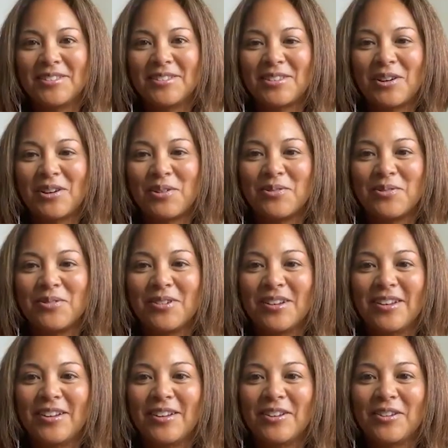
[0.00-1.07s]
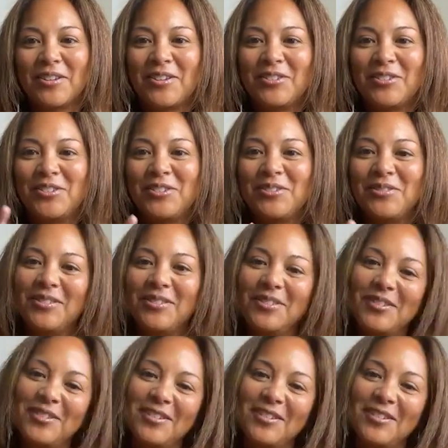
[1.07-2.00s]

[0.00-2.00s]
So could you,